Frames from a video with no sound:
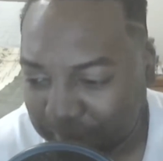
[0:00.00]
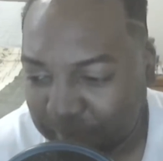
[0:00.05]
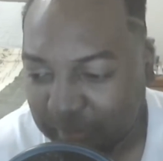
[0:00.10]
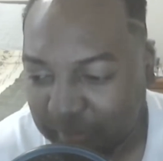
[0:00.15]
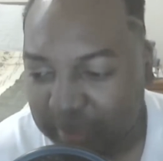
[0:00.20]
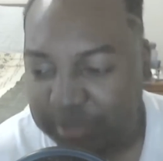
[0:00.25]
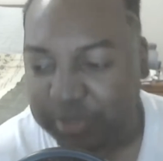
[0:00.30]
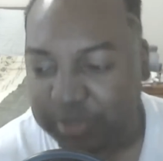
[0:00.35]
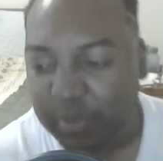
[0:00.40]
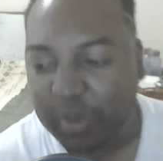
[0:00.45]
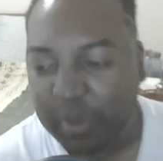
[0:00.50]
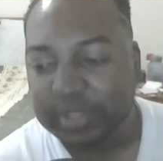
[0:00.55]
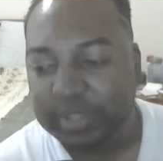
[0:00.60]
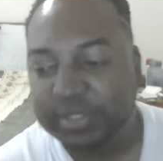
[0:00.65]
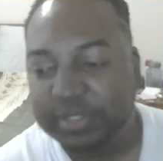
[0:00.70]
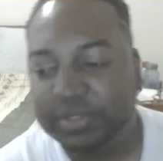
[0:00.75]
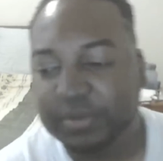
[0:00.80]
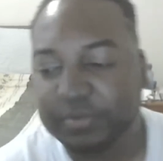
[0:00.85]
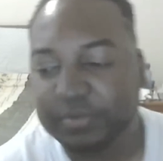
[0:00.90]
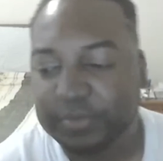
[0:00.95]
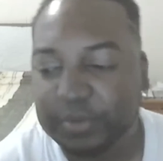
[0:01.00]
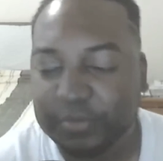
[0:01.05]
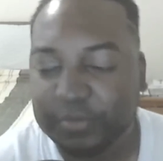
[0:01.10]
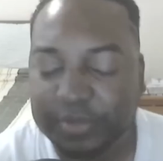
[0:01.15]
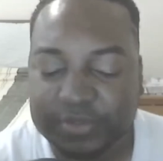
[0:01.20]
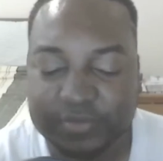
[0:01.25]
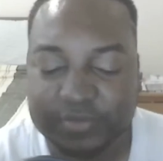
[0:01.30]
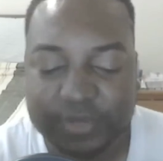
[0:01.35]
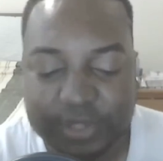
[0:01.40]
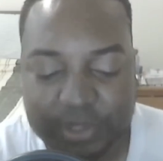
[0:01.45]
So I listened to a few of
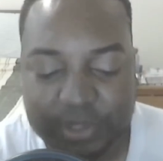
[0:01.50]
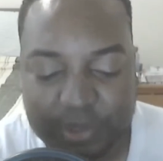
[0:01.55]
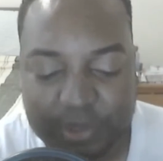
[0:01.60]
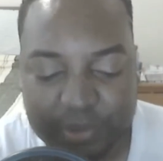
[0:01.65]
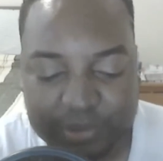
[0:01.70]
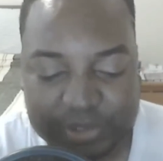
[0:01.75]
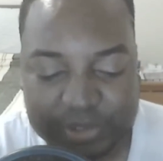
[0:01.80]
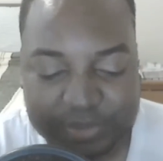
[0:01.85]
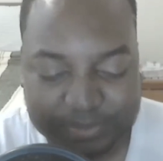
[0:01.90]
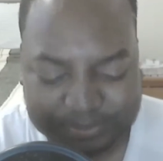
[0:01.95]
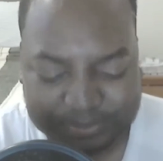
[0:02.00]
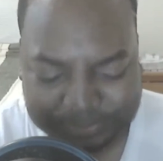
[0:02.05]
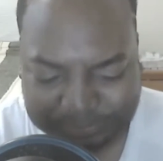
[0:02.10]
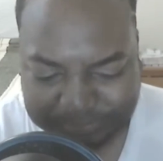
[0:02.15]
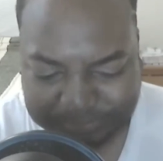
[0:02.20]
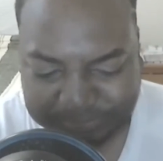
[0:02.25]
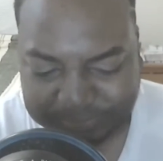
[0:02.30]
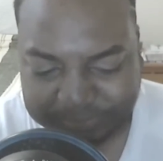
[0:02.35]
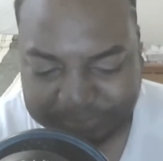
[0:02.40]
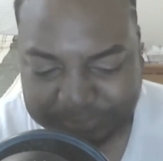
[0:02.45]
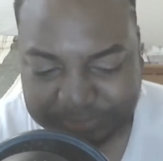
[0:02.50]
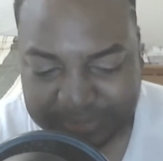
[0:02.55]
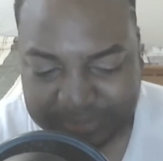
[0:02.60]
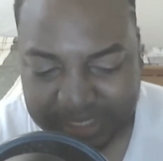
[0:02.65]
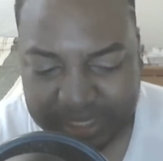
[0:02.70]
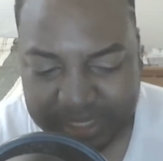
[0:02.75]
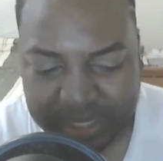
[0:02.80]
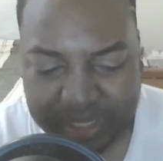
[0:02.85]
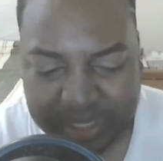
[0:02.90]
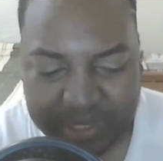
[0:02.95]
his videos,
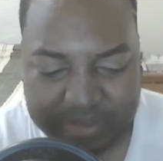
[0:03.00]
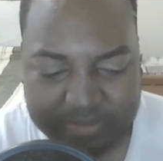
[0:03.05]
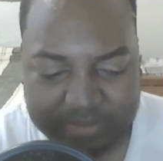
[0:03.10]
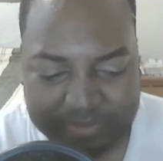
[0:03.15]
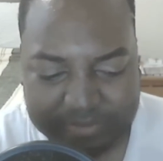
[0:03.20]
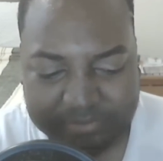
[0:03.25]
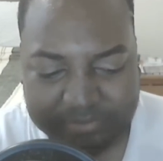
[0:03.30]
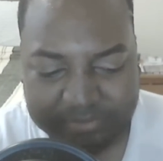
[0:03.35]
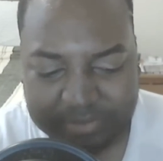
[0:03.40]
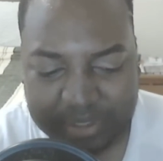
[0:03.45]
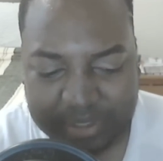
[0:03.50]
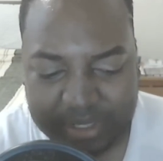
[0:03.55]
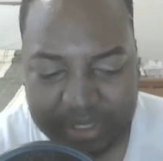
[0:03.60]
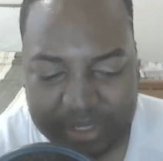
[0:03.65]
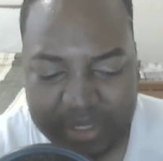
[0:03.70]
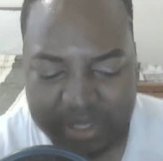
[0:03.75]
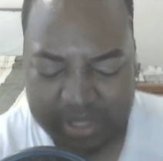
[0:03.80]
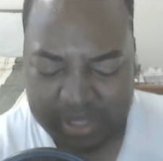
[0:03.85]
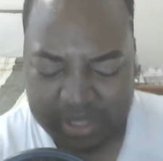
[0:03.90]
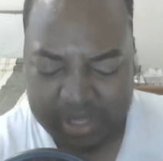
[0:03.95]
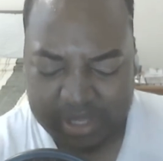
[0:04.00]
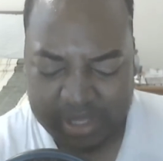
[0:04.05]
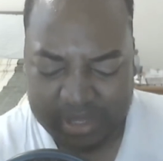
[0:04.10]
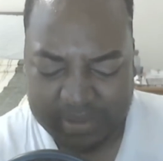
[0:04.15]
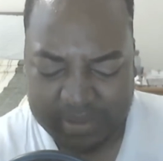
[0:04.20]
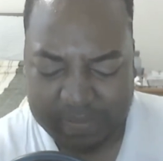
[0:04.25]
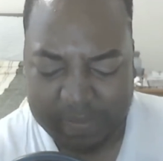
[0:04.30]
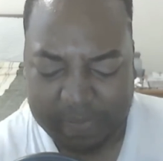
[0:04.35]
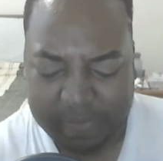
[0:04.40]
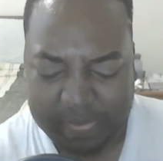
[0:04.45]
and
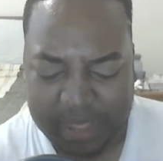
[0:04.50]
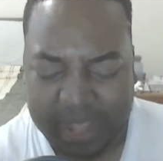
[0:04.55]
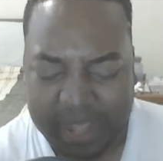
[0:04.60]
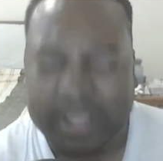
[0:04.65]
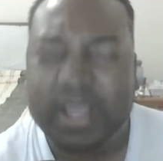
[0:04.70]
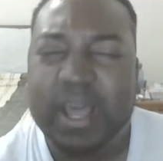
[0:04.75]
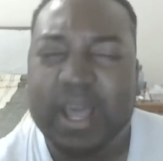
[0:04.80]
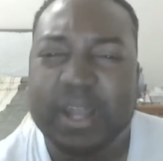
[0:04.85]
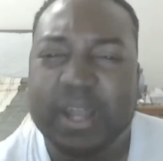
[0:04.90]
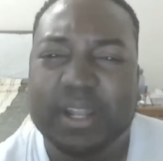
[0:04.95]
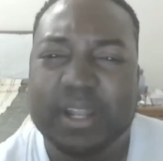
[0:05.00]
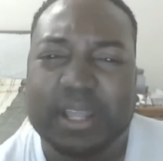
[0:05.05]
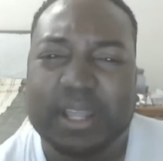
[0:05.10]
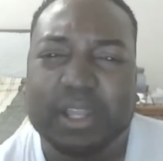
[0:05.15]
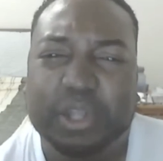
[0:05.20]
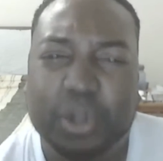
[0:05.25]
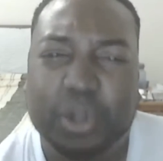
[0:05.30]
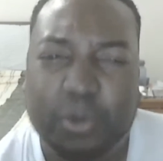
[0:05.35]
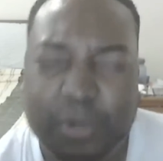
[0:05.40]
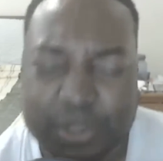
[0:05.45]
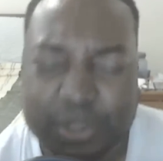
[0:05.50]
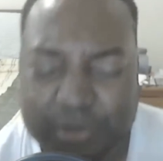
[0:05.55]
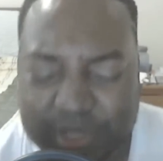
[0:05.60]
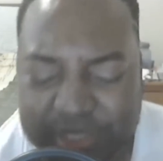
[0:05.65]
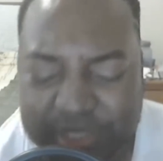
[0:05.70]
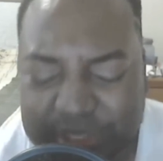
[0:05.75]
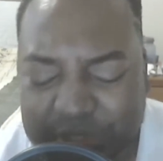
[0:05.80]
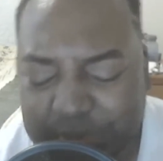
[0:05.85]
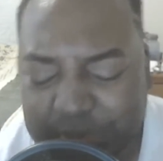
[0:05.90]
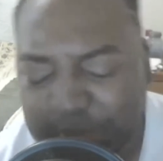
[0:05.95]
I can kind of like, when
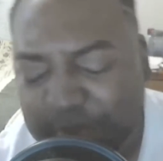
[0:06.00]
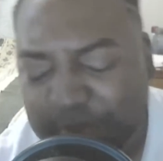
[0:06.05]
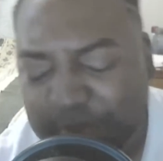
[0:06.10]
you listen to